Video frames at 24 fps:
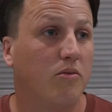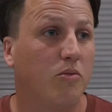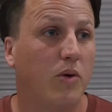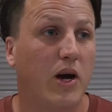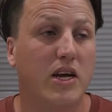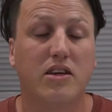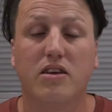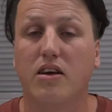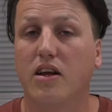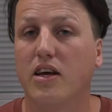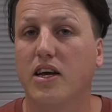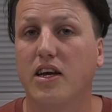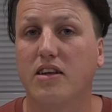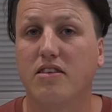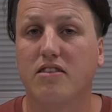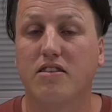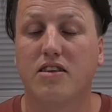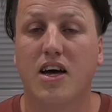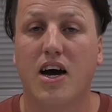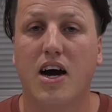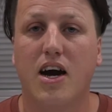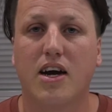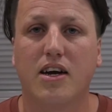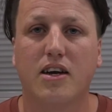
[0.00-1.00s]
wait till it gets
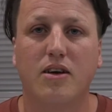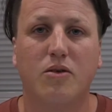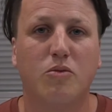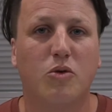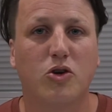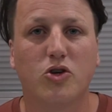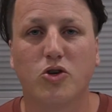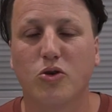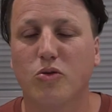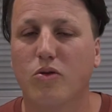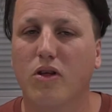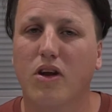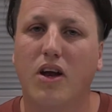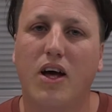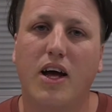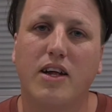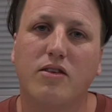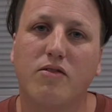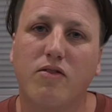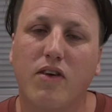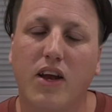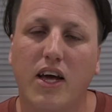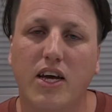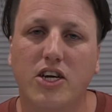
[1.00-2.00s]
dark and watch all the
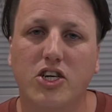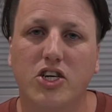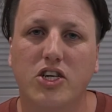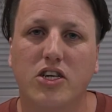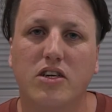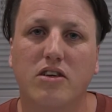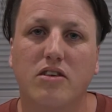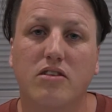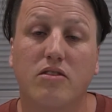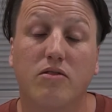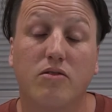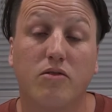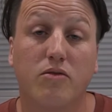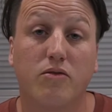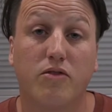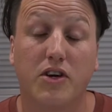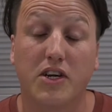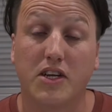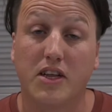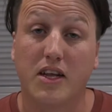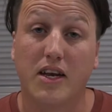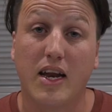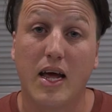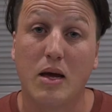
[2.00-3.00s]
lights flash and
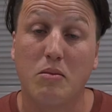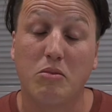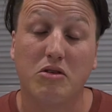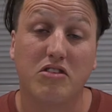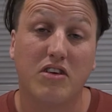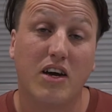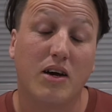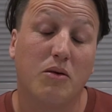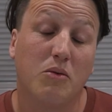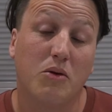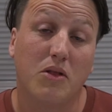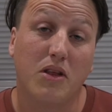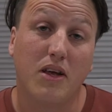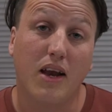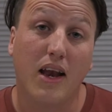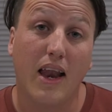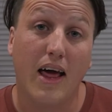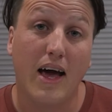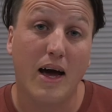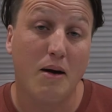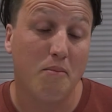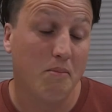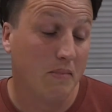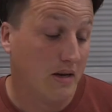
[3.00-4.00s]
freak the neighbors out with the
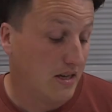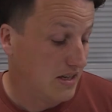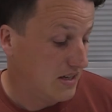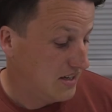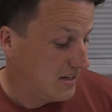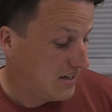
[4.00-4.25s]
alarm.